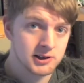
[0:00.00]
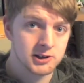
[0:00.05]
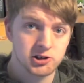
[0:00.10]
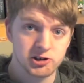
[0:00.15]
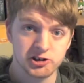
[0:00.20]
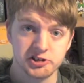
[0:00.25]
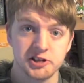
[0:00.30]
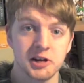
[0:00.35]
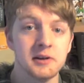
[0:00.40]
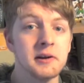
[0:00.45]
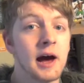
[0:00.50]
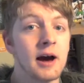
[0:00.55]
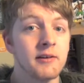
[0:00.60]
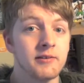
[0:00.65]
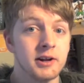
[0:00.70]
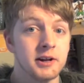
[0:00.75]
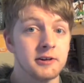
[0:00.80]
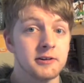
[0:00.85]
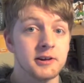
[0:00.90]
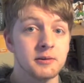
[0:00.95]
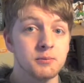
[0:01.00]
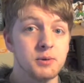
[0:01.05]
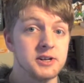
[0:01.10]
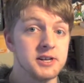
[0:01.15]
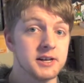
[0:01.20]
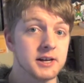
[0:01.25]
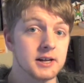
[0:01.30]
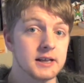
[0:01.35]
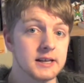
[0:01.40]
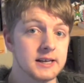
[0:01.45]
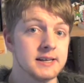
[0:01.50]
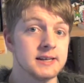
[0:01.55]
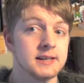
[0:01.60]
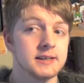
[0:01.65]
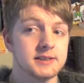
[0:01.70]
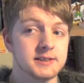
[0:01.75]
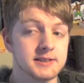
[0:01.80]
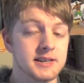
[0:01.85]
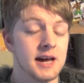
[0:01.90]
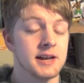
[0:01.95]
It just didn't have anything particularly
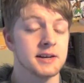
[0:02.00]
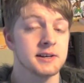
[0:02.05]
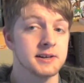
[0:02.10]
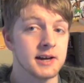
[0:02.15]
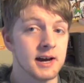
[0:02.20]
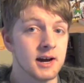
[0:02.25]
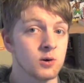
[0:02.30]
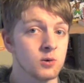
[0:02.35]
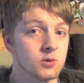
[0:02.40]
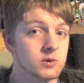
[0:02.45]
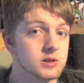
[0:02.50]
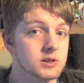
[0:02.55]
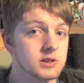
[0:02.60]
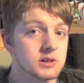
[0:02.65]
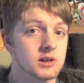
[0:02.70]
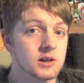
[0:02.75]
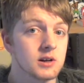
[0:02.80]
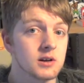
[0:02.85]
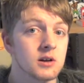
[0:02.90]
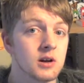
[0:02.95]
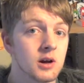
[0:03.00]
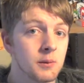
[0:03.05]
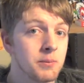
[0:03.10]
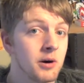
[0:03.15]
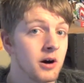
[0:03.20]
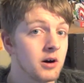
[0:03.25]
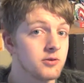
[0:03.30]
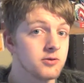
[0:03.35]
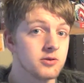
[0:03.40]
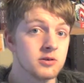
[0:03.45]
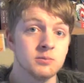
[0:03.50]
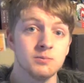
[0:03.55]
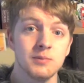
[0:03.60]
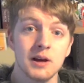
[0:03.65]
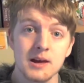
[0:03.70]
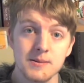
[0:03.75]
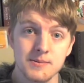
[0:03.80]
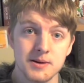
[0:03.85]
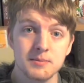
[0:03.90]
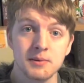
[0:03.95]
stand out, apart from
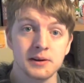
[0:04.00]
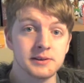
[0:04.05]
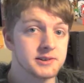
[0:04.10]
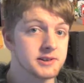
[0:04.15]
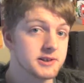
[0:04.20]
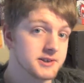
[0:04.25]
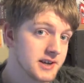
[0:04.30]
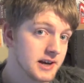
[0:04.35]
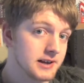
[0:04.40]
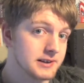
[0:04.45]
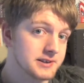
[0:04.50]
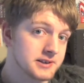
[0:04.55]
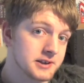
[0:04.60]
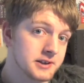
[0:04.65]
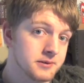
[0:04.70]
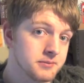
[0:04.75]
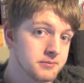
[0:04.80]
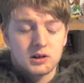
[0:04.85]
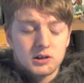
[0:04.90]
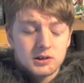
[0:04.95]
maybe Mance's death scene.